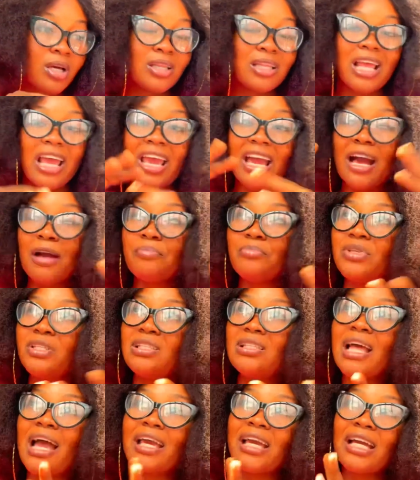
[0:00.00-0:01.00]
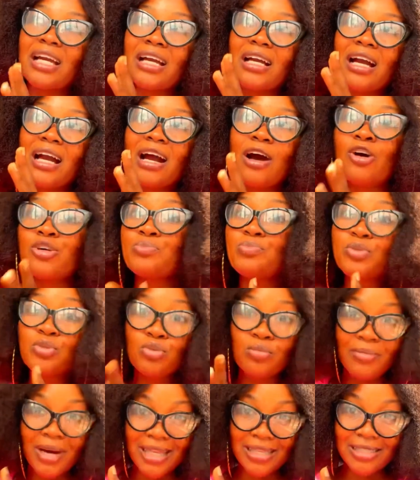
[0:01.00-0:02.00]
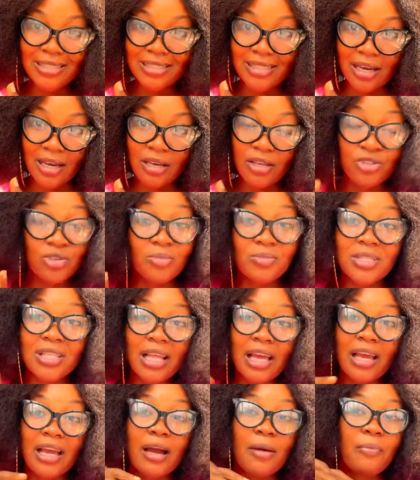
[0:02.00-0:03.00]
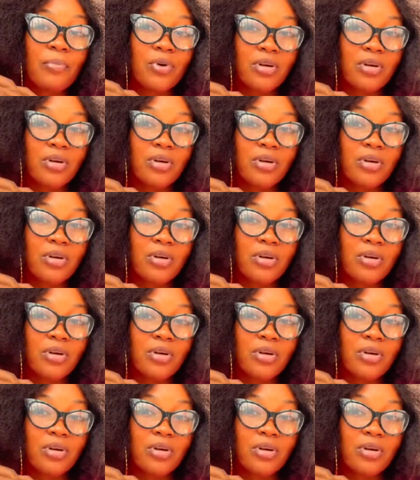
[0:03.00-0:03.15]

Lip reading: Like, can be like hospital manager, something like that.